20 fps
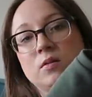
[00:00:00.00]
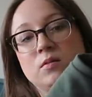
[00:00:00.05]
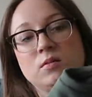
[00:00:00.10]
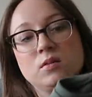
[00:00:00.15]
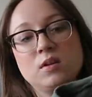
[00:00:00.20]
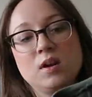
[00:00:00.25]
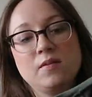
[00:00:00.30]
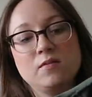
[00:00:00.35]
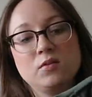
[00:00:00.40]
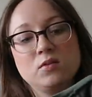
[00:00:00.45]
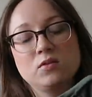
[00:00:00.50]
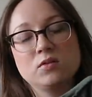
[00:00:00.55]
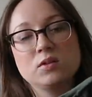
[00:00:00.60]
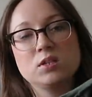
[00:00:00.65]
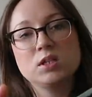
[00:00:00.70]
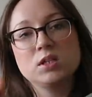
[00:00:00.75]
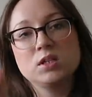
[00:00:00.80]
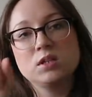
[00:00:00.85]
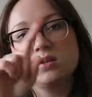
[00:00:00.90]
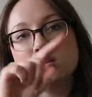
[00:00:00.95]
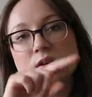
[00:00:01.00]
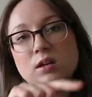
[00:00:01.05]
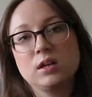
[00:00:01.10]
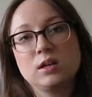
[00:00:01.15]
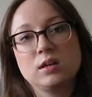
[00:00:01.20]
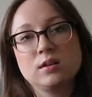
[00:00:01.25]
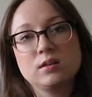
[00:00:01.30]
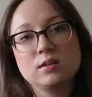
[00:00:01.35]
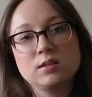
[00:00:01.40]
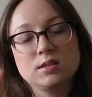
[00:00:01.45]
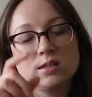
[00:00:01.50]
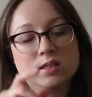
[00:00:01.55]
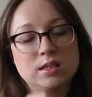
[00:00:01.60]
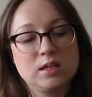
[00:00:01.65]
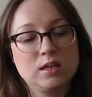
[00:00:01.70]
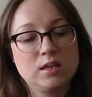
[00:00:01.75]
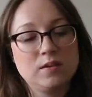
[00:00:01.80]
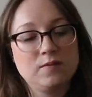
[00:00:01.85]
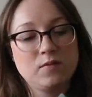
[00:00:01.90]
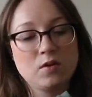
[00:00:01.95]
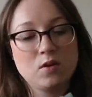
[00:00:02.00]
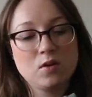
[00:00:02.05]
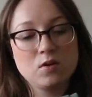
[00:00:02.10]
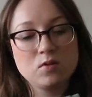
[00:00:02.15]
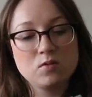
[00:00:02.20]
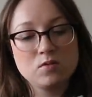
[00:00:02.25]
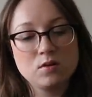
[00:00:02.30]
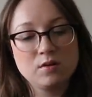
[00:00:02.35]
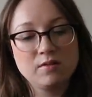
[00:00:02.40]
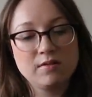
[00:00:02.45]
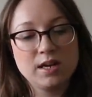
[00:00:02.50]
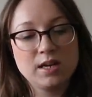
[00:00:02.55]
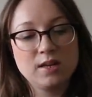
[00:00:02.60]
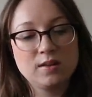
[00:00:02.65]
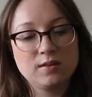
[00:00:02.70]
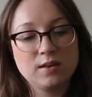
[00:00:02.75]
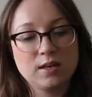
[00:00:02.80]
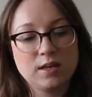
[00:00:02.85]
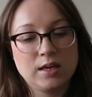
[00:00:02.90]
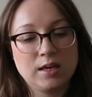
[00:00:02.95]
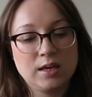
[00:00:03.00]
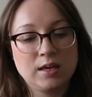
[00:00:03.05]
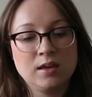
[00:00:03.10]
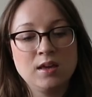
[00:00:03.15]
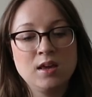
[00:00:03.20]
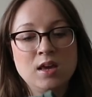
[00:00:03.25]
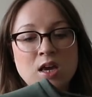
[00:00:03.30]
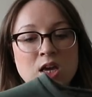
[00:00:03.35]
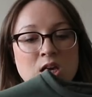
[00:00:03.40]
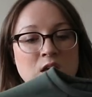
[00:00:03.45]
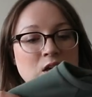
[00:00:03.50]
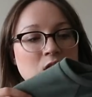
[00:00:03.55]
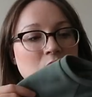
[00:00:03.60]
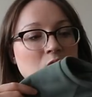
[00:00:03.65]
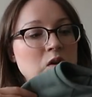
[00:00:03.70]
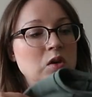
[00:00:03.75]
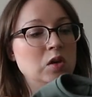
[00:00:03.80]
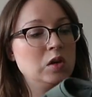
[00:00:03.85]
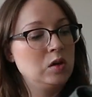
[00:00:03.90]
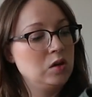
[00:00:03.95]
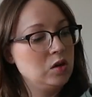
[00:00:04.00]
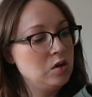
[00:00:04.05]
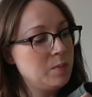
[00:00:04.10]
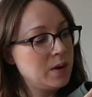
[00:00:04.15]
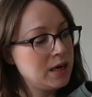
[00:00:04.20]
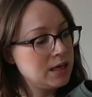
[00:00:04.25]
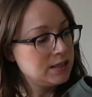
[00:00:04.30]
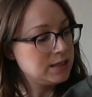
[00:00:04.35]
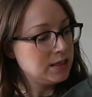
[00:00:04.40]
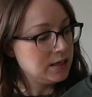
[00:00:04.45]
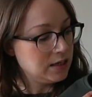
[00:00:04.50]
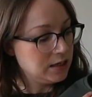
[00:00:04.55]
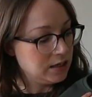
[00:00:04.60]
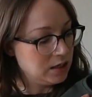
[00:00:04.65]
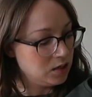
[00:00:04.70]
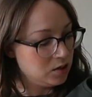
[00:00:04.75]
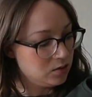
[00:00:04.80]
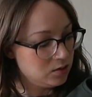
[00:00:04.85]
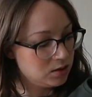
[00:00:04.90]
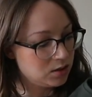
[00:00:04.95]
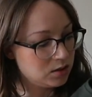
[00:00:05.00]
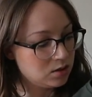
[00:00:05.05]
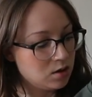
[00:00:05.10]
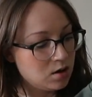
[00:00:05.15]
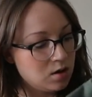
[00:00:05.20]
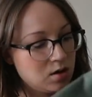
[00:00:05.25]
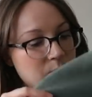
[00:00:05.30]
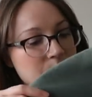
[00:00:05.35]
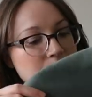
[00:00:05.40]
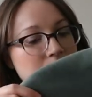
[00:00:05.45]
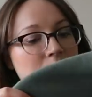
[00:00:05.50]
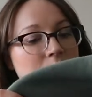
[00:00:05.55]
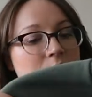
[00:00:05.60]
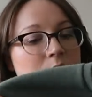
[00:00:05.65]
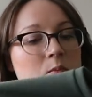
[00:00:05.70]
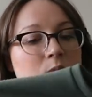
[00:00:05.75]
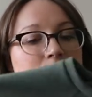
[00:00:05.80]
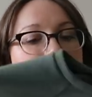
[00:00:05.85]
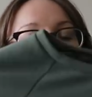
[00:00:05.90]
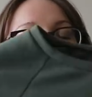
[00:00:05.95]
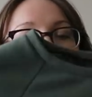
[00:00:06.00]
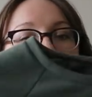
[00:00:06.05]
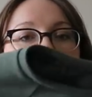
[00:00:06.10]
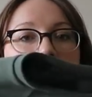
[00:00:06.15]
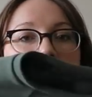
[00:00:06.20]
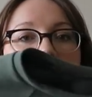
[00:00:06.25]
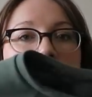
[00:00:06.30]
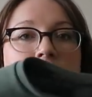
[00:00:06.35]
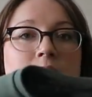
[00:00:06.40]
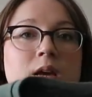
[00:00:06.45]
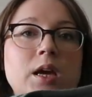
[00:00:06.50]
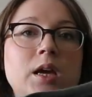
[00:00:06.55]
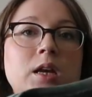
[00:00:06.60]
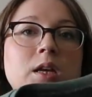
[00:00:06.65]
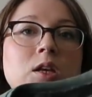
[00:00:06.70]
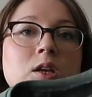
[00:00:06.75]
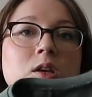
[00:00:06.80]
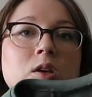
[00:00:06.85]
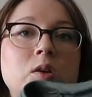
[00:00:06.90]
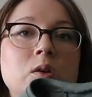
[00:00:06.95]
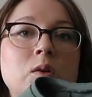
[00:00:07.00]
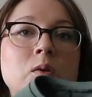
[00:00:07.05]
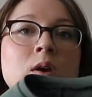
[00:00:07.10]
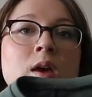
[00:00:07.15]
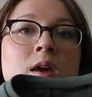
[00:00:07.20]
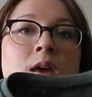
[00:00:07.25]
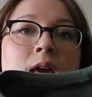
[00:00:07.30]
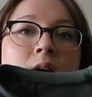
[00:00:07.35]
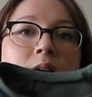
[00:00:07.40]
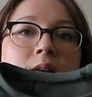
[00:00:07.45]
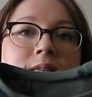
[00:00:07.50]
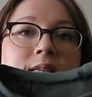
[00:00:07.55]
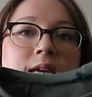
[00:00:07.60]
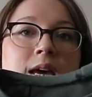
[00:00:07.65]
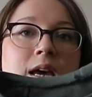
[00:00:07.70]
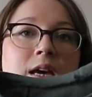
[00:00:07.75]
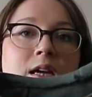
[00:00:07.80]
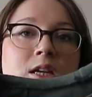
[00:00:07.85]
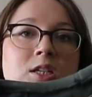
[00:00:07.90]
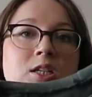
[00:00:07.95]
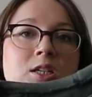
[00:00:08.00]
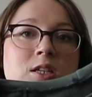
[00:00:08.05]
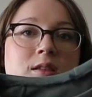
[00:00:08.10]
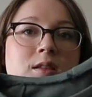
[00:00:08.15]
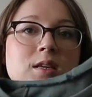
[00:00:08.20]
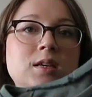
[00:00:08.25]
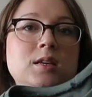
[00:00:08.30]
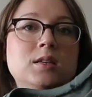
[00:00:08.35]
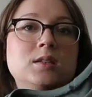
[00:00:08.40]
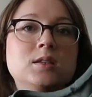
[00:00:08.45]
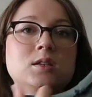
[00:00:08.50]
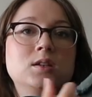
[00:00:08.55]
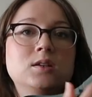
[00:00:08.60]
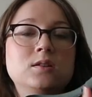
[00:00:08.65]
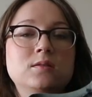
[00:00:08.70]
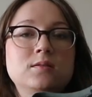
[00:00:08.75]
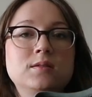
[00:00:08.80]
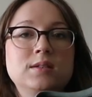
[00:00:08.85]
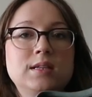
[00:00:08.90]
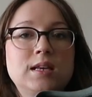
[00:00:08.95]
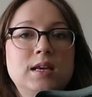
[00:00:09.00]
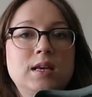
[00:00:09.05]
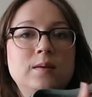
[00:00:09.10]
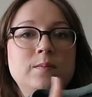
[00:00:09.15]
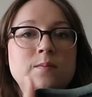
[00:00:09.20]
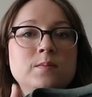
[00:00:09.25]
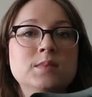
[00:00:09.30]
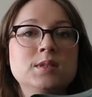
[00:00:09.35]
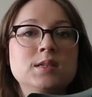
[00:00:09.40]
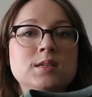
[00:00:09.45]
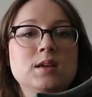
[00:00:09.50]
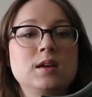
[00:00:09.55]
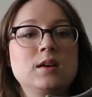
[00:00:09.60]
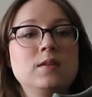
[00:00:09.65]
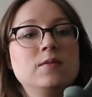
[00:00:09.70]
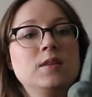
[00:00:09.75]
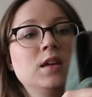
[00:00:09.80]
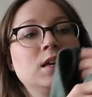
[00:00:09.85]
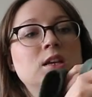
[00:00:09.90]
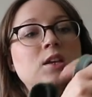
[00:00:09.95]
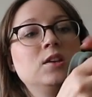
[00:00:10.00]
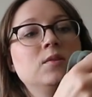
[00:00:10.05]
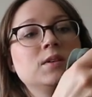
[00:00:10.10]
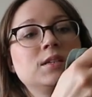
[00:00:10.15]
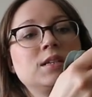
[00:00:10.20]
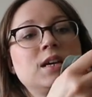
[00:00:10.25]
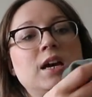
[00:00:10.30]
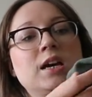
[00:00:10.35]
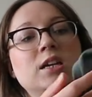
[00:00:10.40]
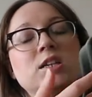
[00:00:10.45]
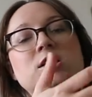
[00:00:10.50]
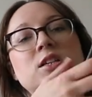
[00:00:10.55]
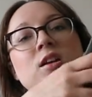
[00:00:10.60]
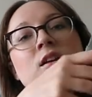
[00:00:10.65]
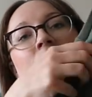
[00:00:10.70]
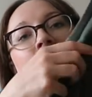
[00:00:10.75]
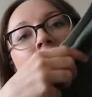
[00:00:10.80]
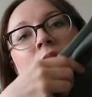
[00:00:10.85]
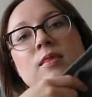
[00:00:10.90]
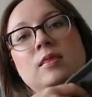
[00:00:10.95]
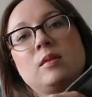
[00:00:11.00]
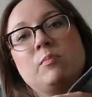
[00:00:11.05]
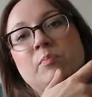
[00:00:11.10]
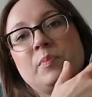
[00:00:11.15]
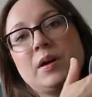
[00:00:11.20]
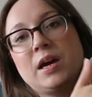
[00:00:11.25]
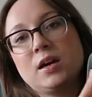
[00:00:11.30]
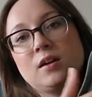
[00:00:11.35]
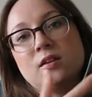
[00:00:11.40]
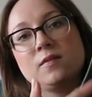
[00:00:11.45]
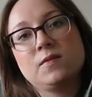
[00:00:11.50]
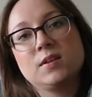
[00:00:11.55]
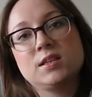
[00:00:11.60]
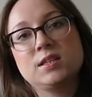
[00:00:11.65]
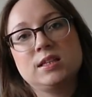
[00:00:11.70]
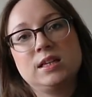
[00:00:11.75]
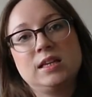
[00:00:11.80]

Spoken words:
You haven't got to do like a sleeve hole or anything. You basically start by it with the front and you attach these two seams, and then you attach the back of the